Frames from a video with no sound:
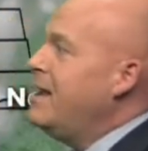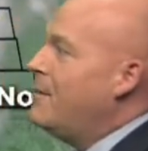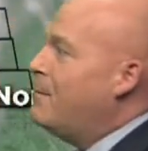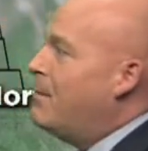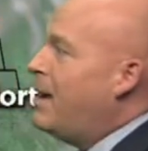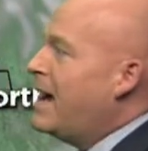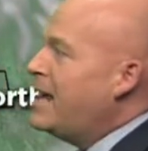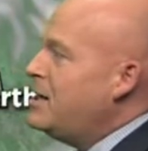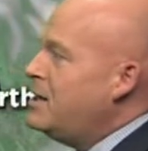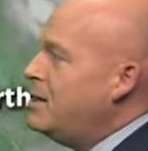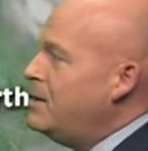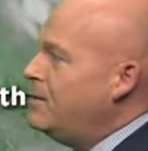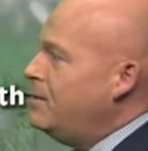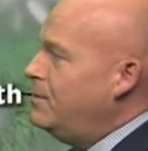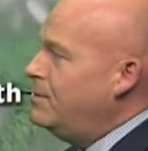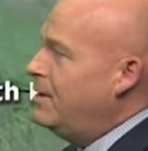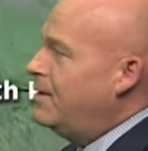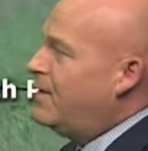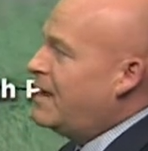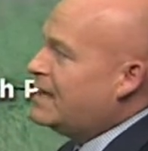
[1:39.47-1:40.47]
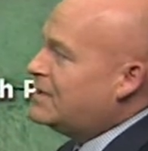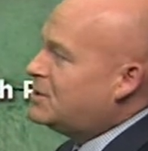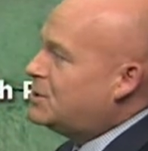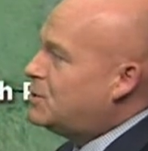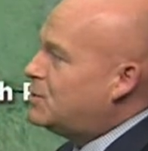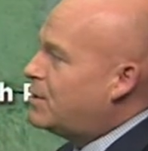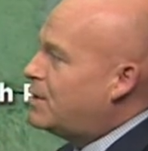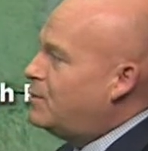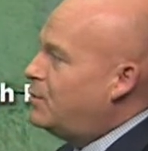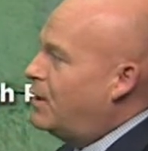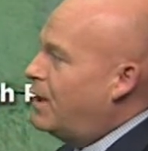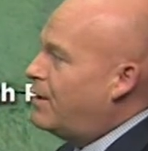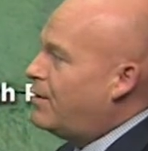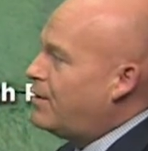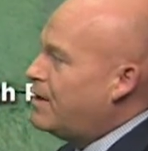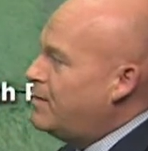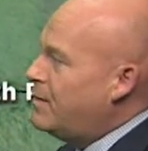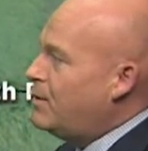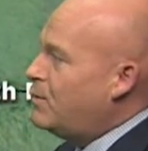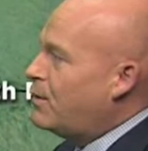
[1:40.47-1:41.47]
By noon that storm will
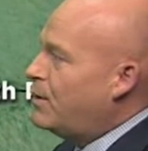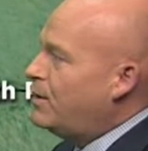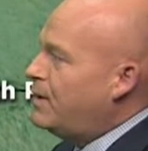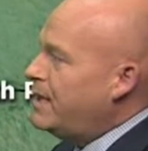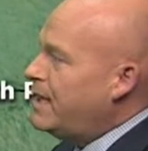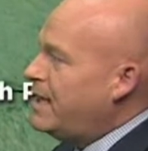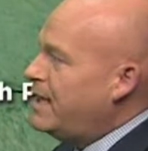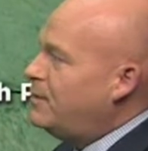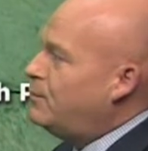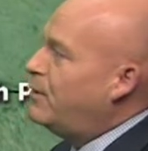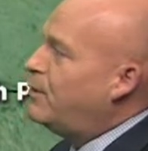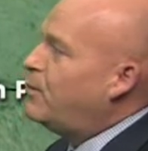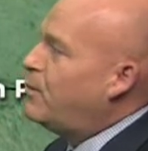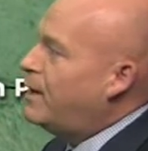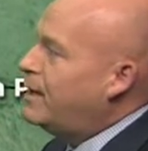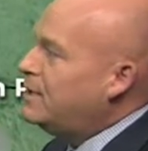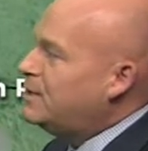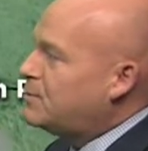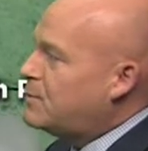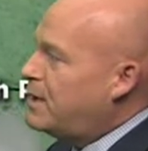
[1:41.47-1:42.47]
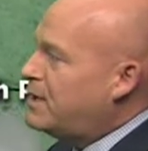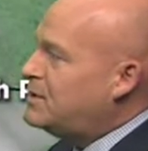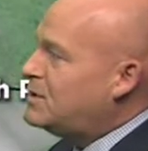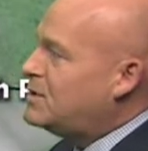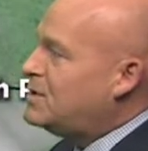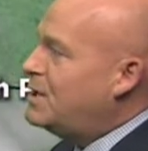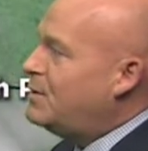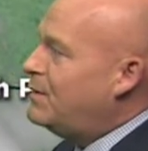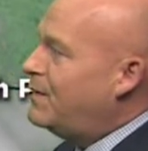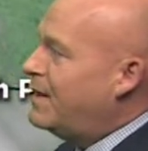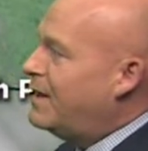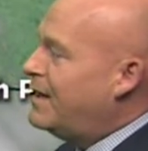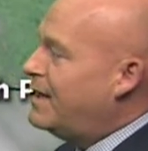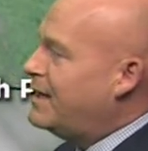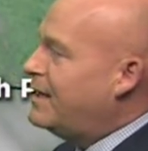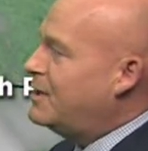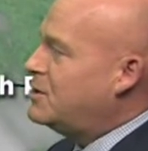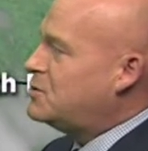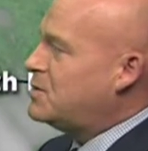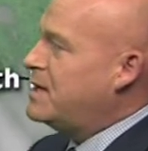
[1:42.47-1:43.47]
already be rolling in with widespread snow in the high
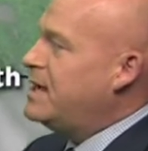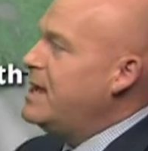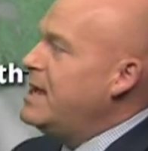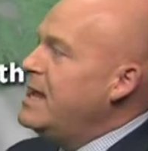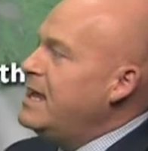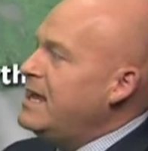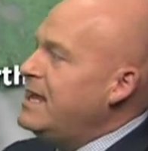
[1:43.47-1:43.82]
country.